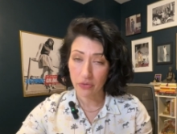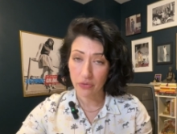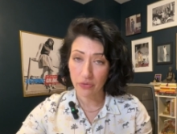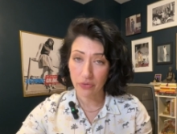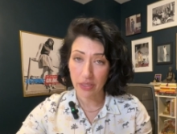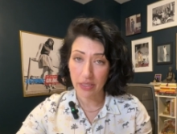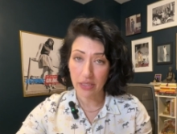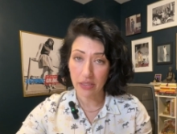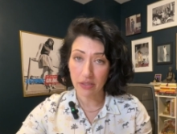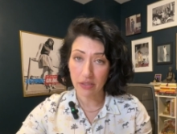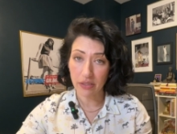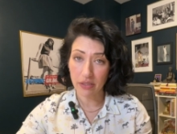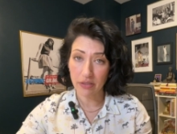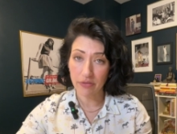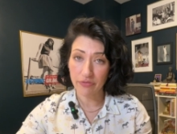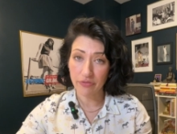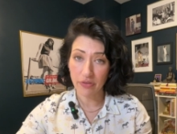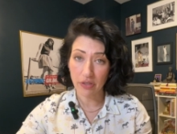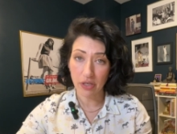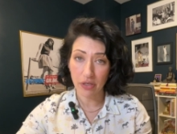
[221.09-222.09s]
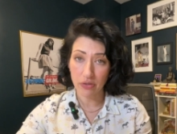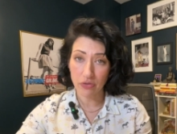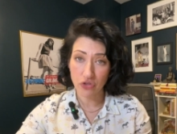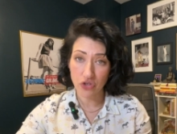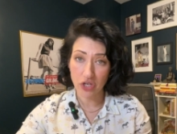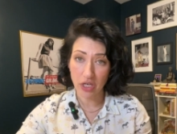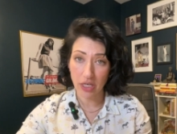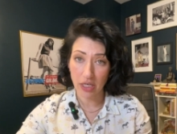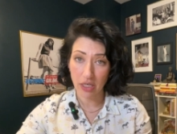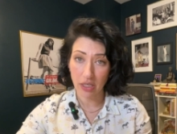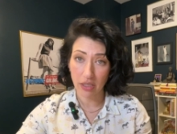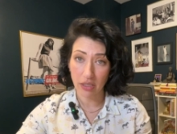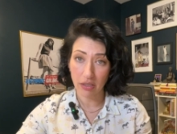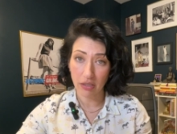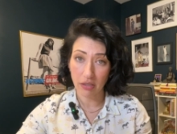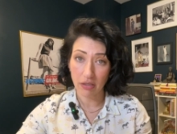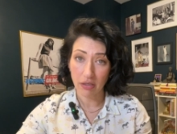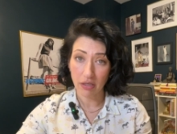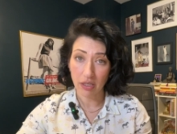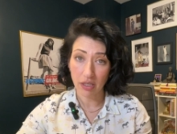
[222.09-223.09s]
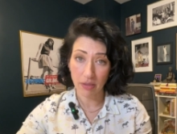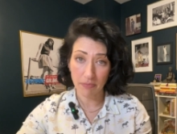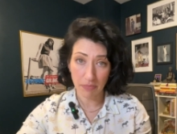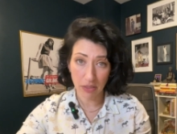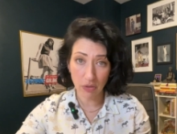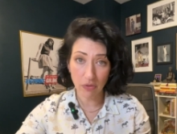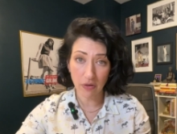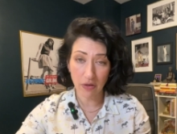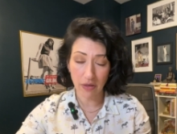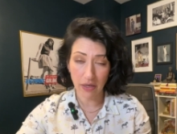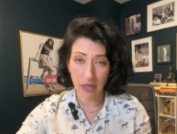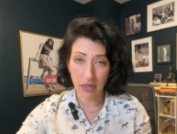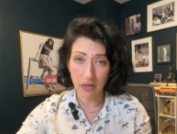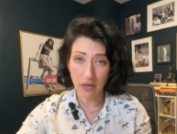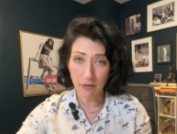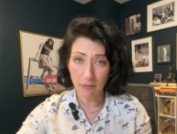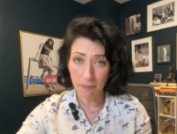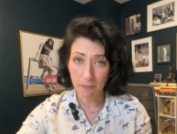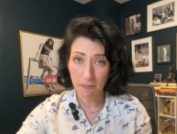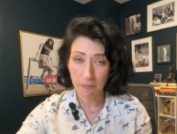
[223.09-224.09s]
creative coaching community,